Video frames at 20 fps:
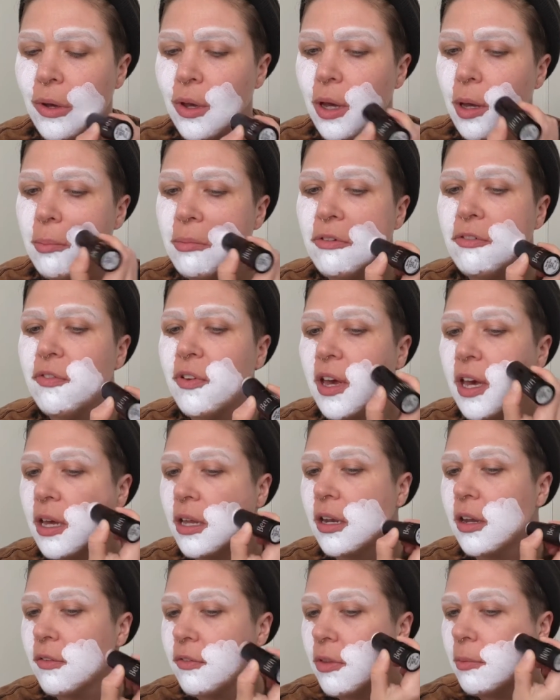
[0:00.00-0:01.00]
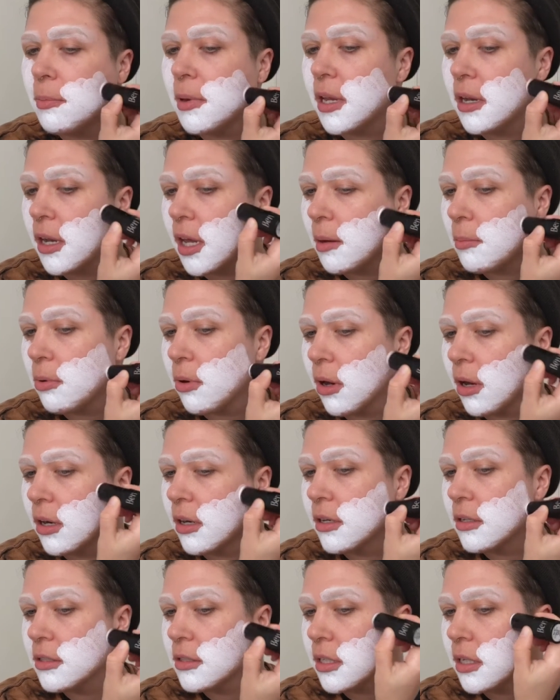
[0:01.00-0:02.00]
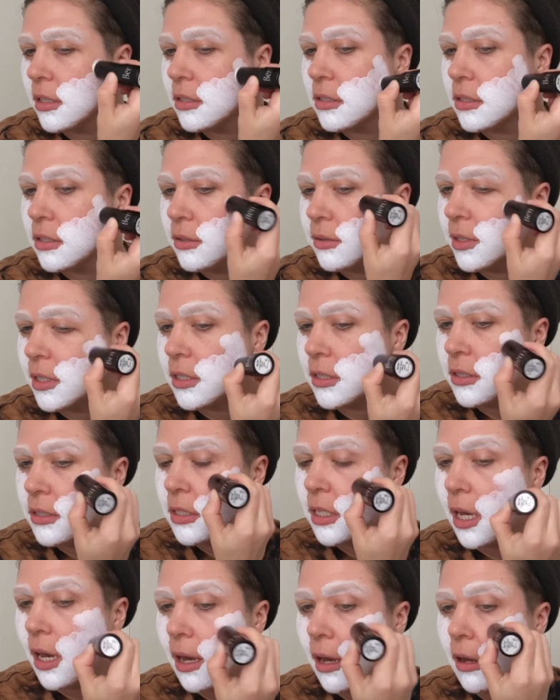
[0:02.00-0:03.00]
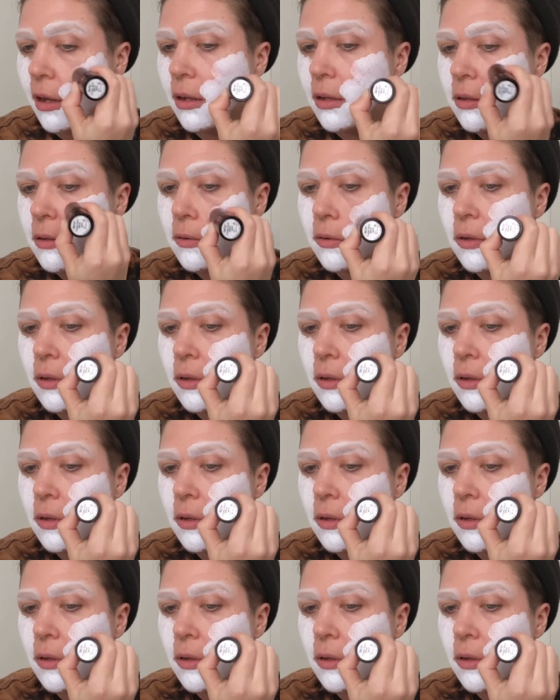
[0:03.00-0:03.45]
I'm a fan of the Ben Nye products, as you can tell.